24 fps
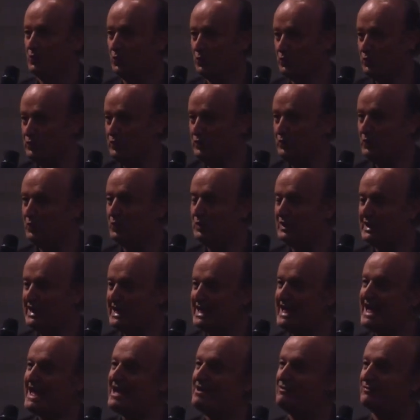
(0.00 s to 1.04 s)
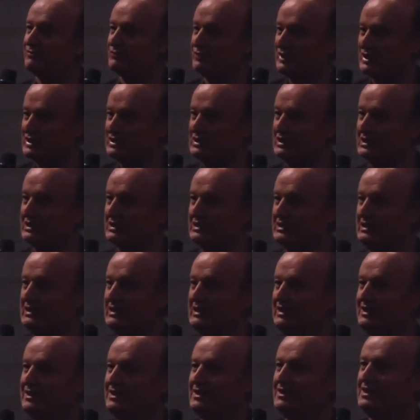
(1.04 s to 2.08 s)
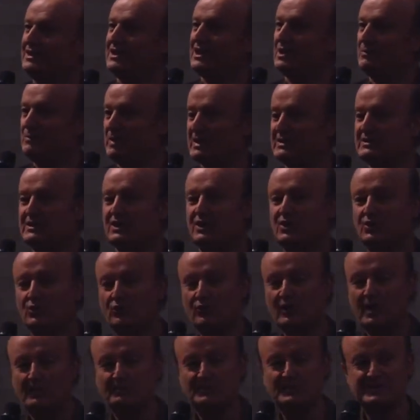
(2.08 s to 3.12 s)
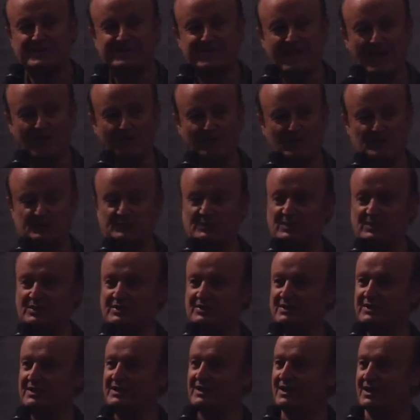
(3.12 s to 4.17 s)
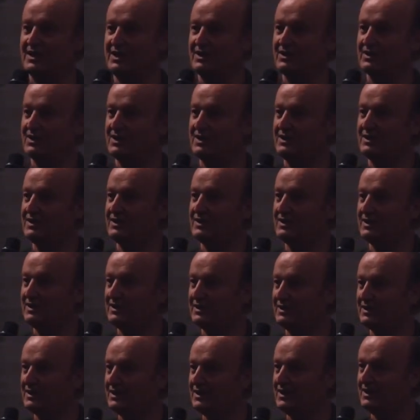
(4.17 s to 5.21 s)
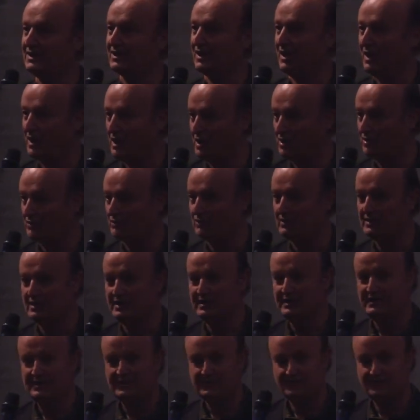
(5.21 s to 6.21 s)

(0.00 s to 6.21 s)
would, would he have written about the corrupt establishment in, in, uh, in our